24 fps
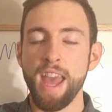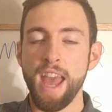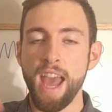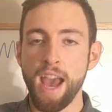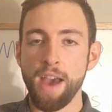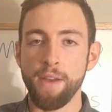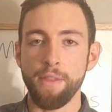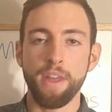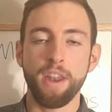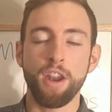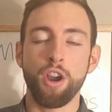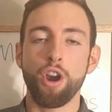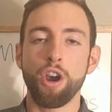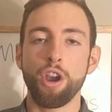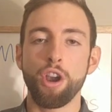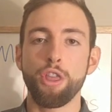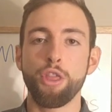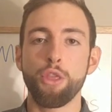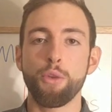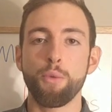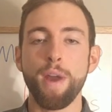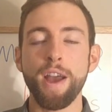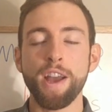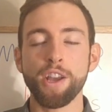And then our
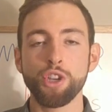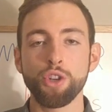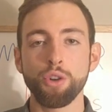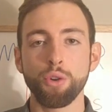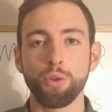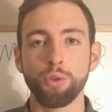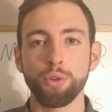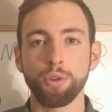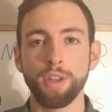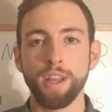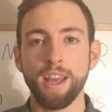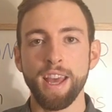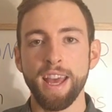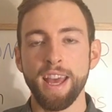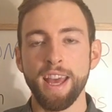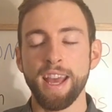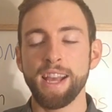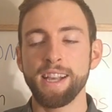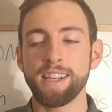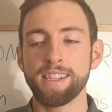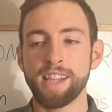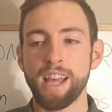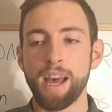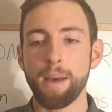threshold
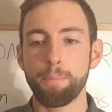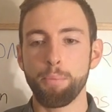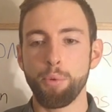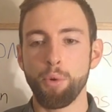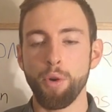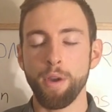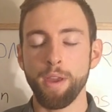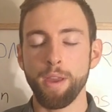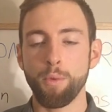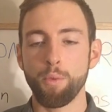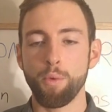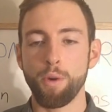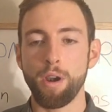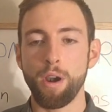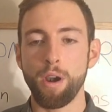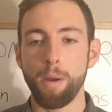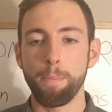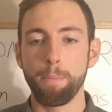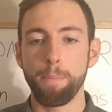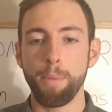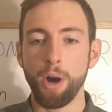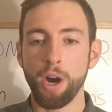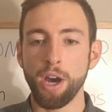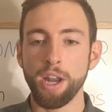is that point where our
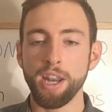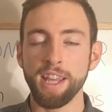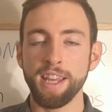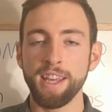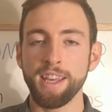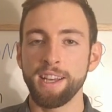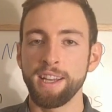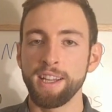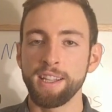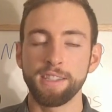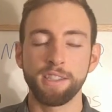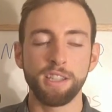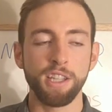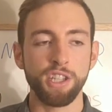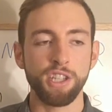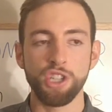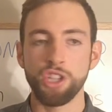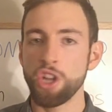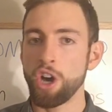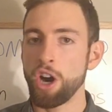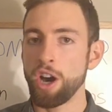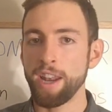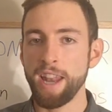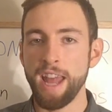body does
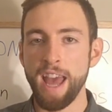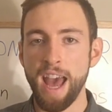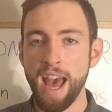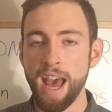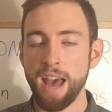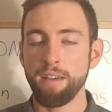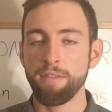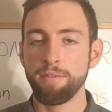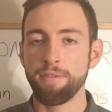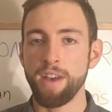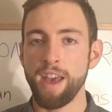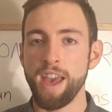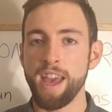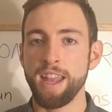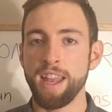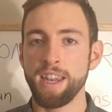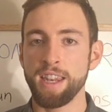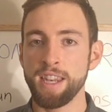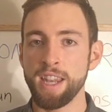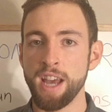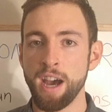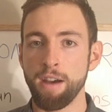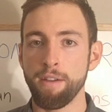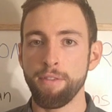not have
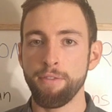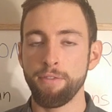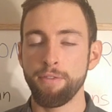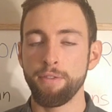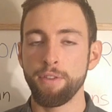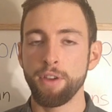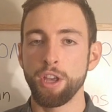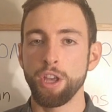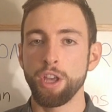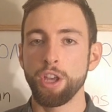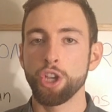enough